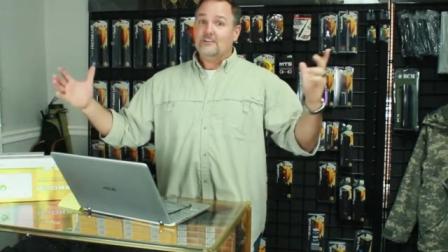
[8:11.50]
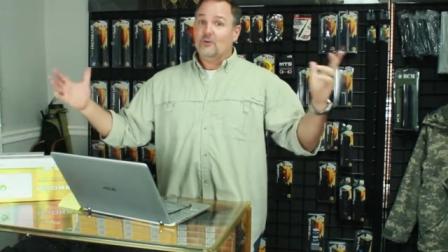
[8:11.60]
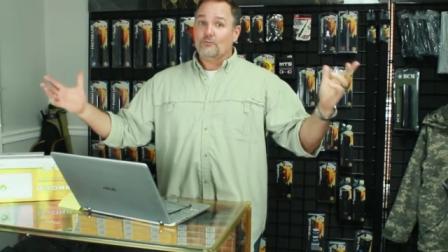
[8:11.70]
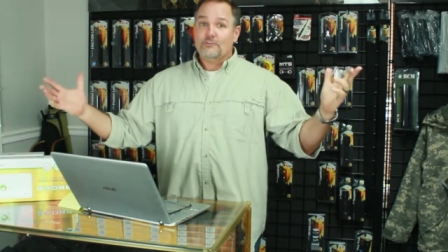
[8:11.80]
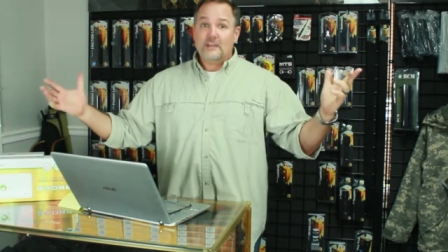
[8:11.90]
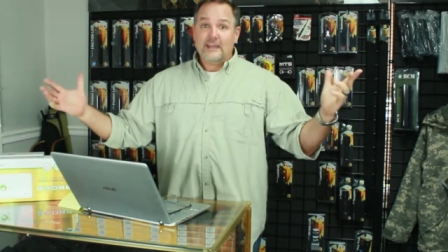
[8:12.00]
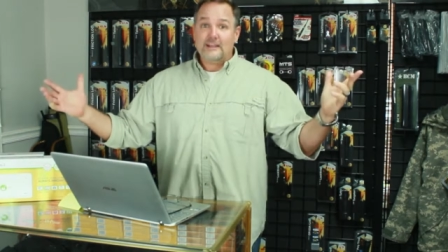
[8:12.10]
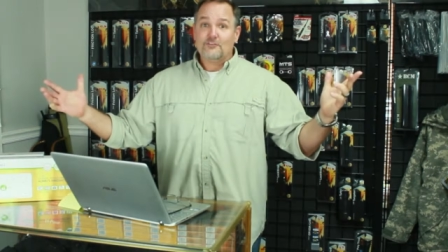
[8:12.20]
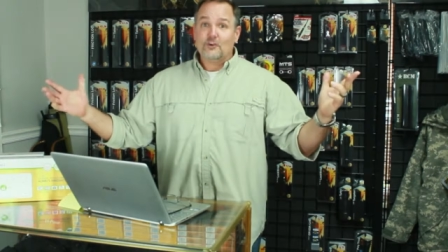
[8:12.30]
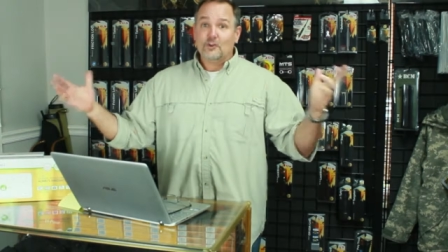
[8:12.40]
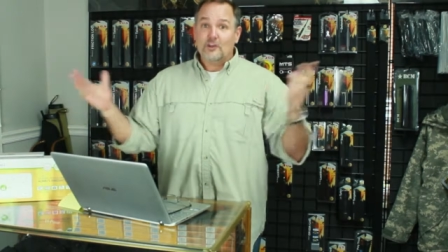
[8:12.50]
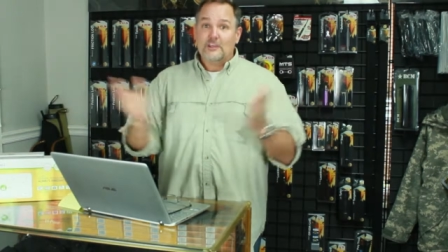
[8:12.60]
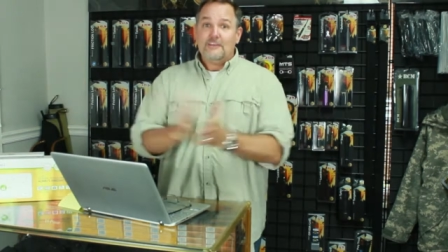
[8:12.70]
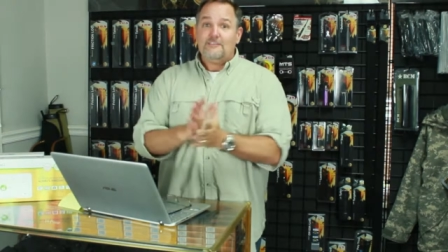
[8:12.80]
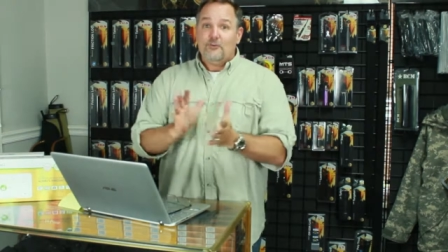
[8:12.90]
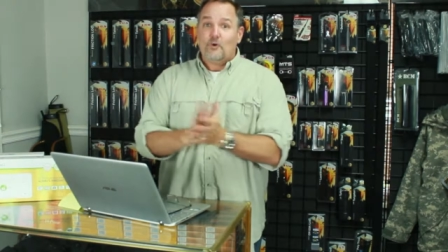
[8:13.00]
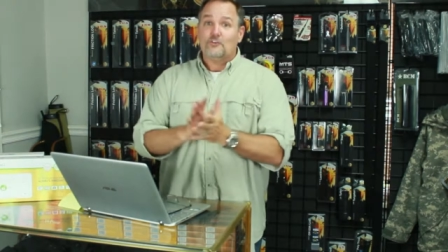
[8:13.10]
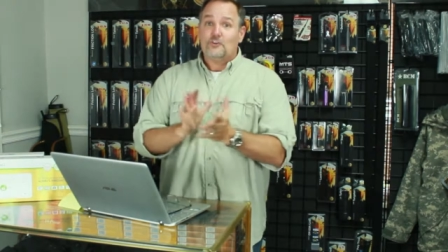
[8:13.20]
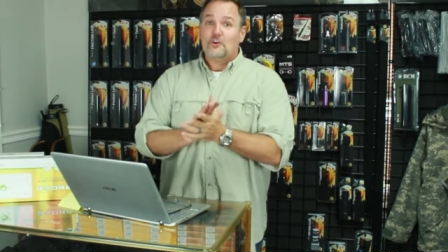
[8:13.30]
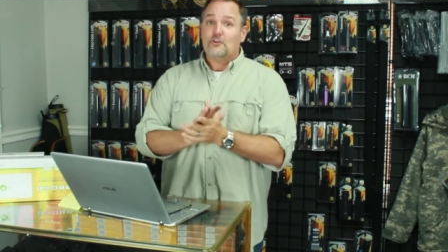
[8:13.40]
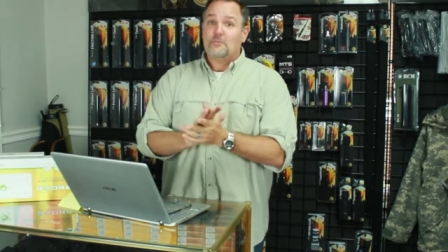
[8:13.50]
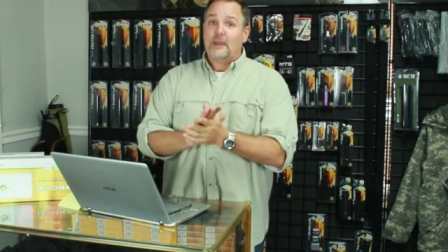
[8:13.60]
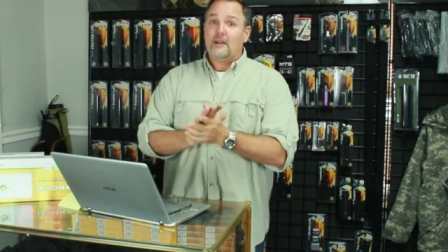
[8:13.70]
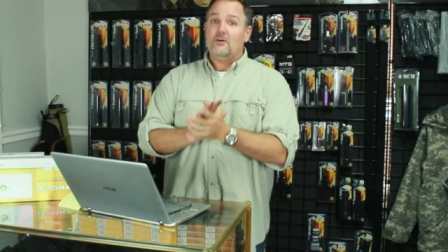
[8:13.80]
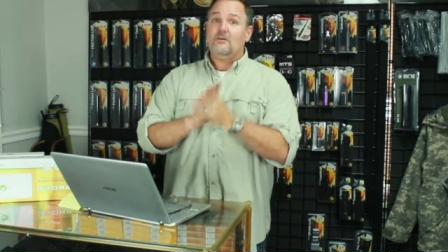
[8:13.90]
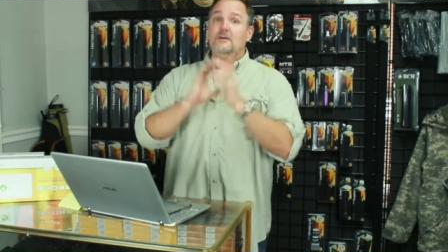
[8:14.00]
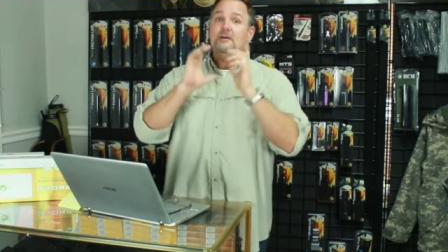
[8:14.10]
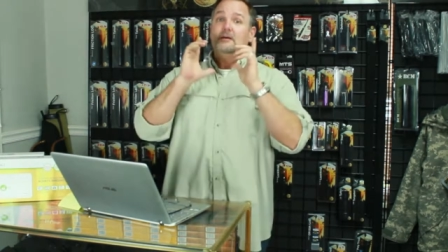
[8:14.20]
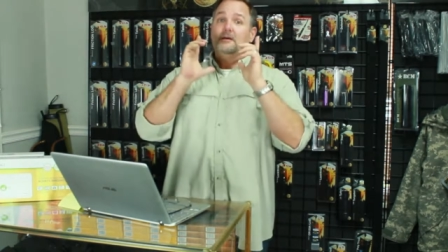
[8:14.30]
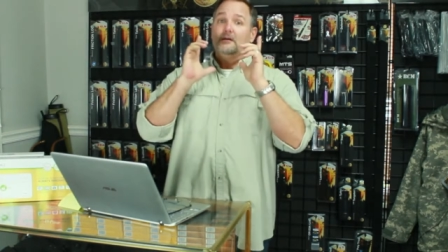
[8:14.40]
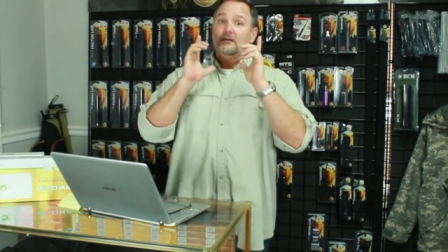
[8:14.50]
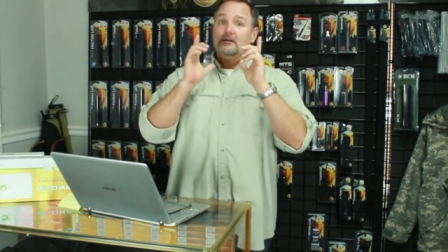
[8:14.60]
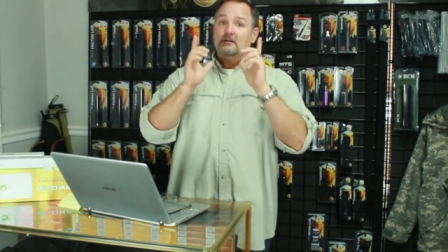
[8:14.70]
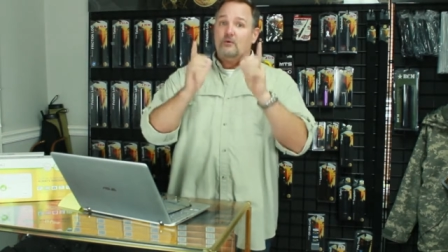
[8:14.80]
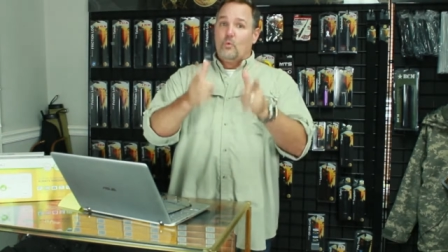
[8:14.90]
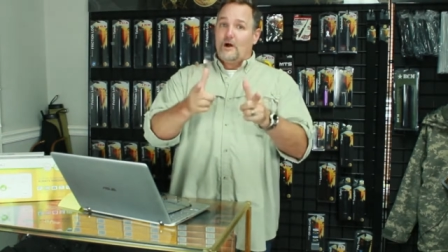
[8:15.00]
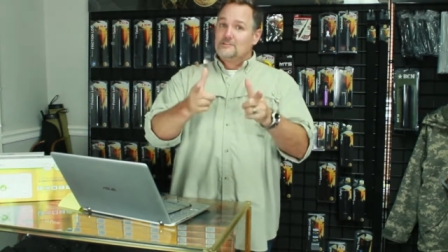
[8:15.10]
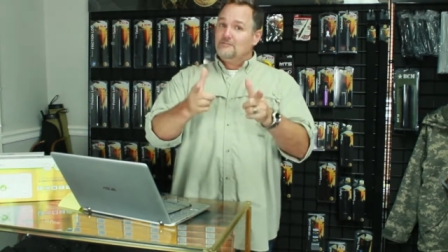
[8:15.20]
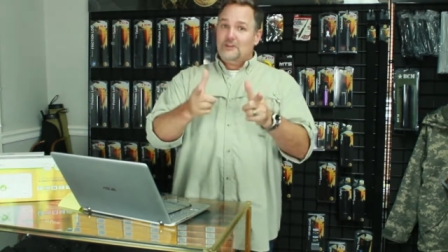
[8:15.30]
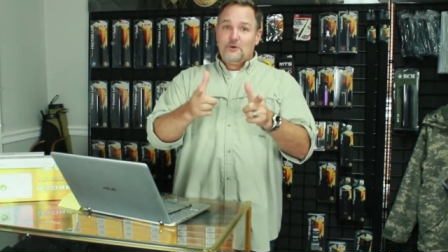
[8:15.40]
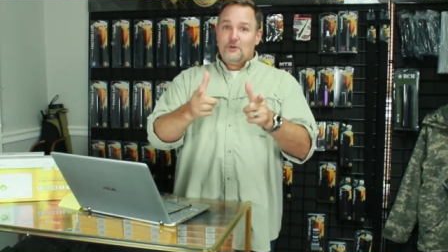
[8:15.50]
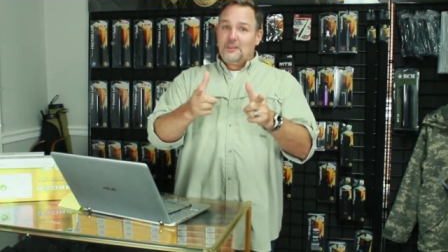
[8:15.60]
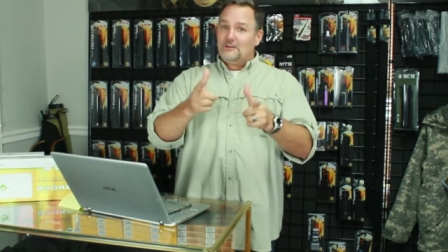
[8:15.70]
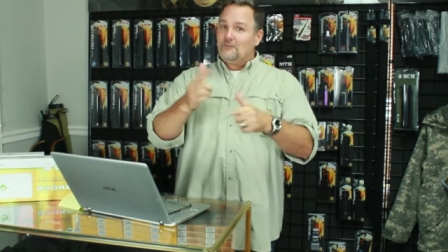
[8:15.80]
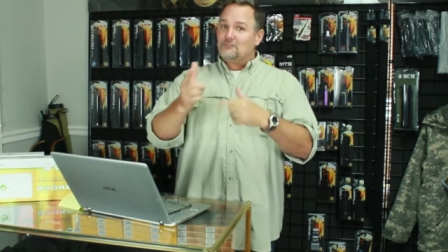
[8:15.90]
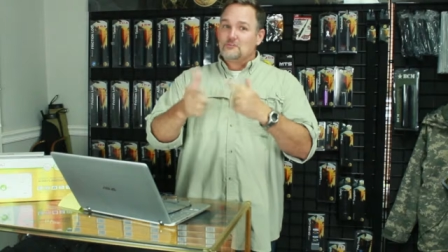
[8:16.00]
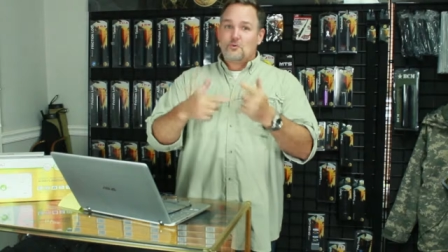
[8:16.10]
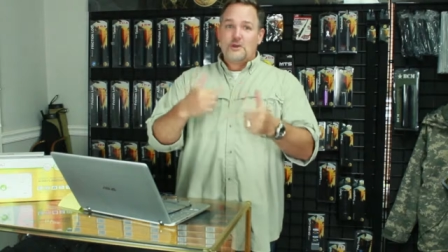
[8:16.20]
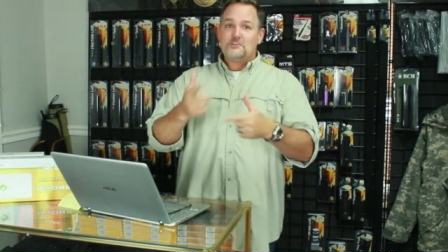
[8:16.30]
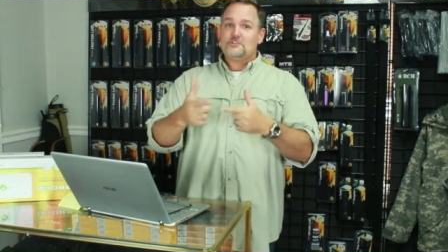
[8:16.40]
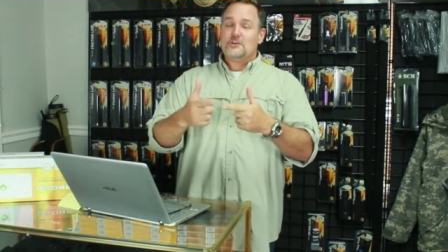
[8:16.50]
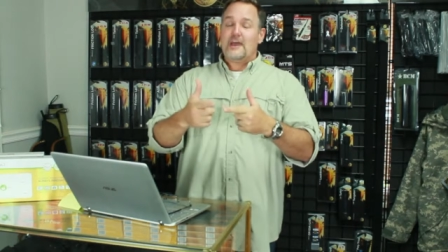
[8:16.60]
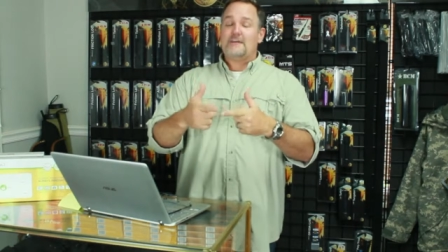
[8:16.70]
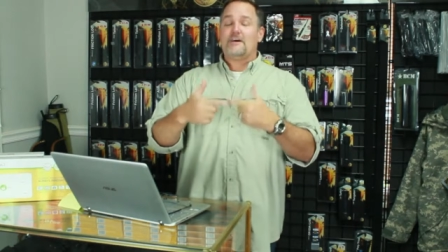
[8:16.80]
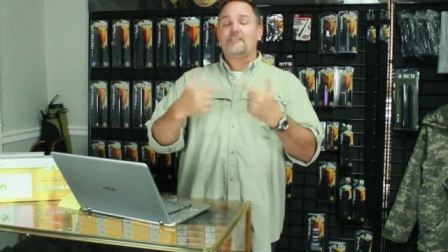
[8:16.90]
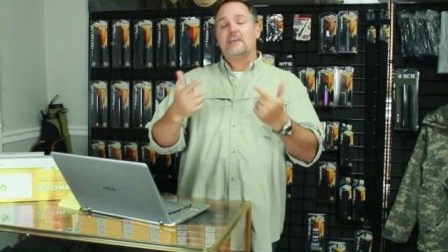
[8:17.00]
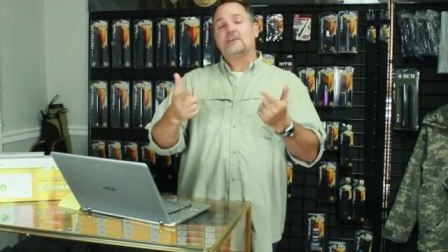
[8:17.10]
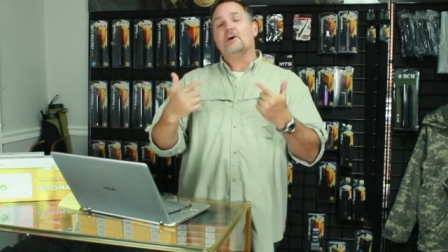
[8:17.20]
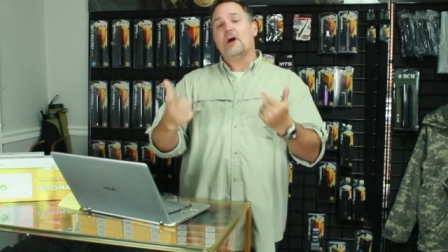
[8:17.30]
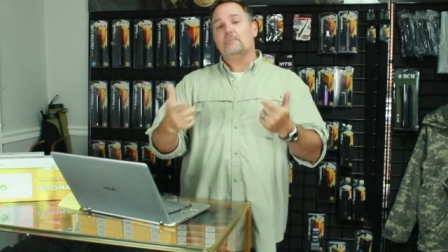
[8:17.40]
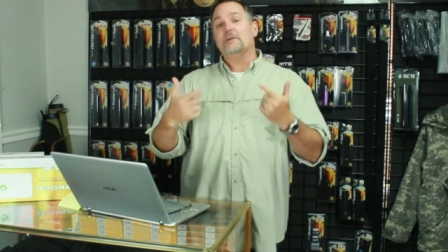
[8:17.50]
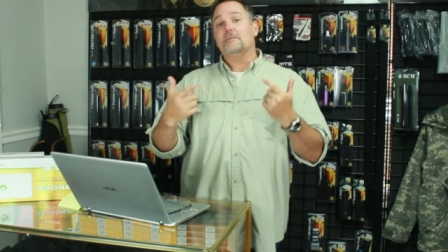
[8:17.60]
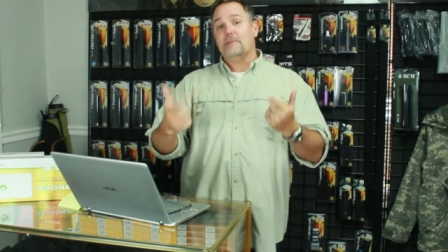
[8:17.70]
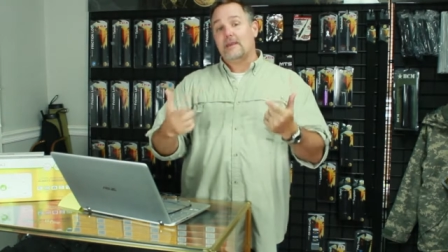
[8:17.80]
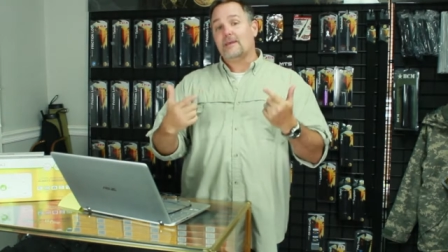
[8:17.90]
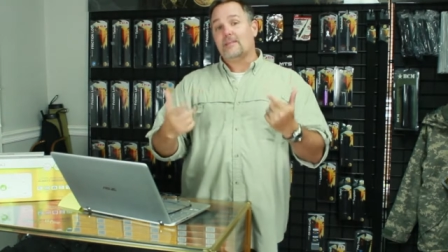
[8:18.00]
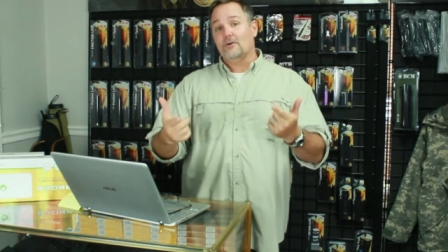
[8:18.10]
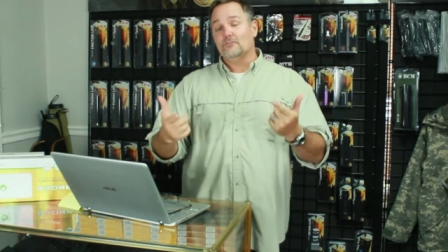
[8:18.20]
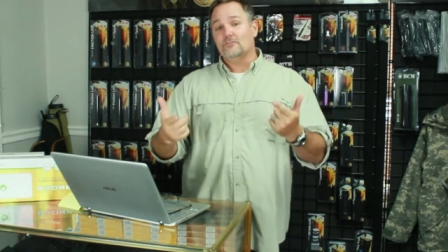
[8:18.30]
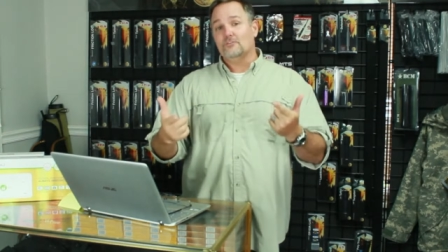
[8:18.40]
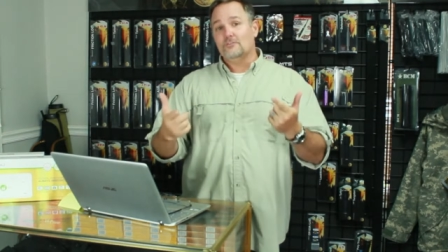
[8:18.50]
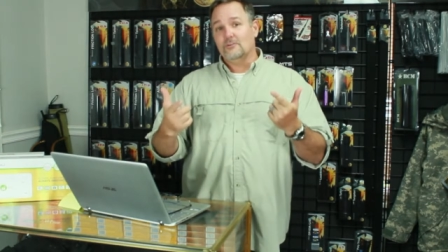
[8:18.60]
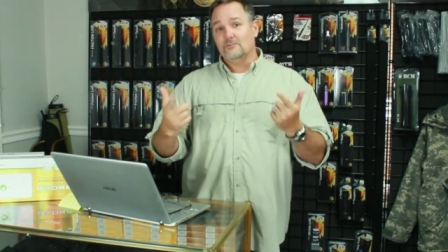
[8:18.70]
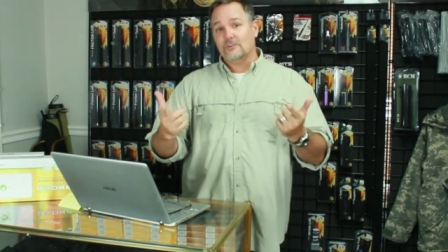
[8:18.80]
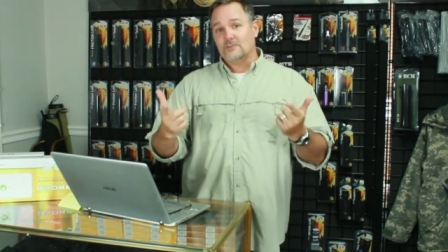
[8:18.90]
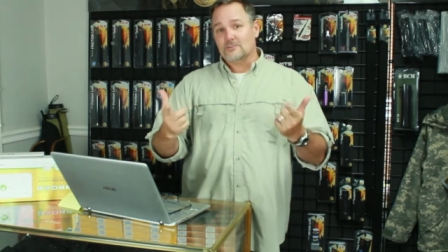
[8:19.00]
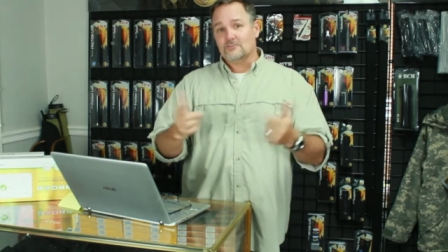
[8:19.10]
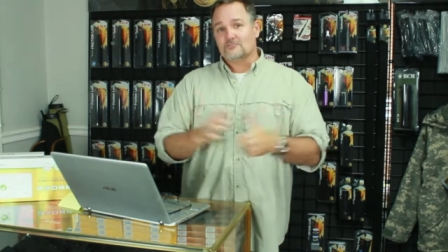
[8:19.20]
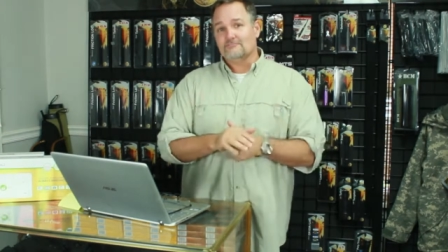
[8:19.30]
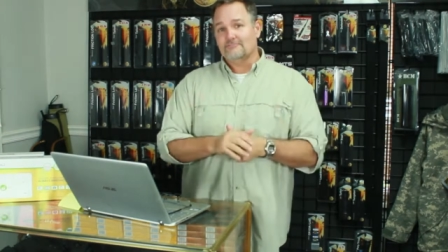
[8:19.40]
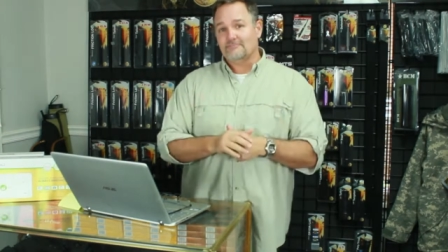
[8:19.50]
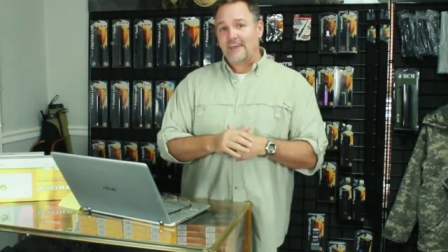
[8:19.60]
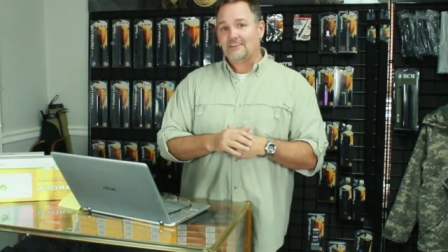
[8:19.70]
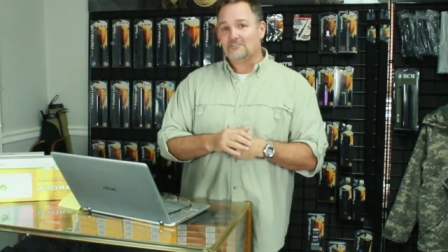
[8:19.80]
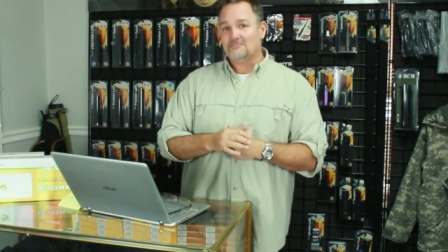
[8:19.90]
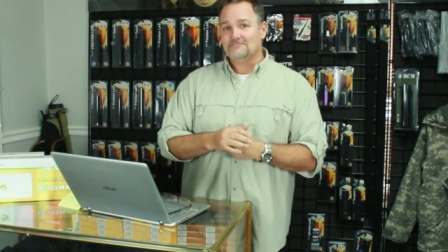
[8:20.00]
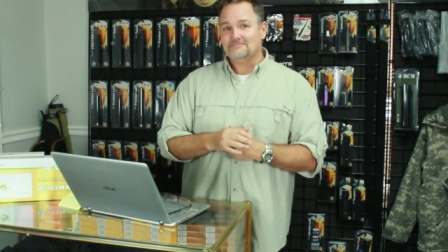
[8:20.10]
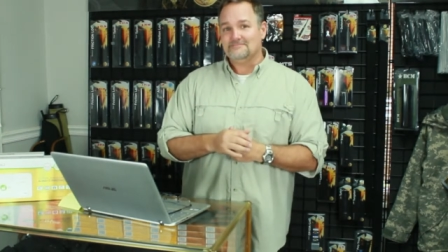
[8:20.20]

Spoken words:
Don't forget, if you're looking for a security panel, watch the video again. If there's some questions you have, I think it'll help you in making those decisions. Thanks.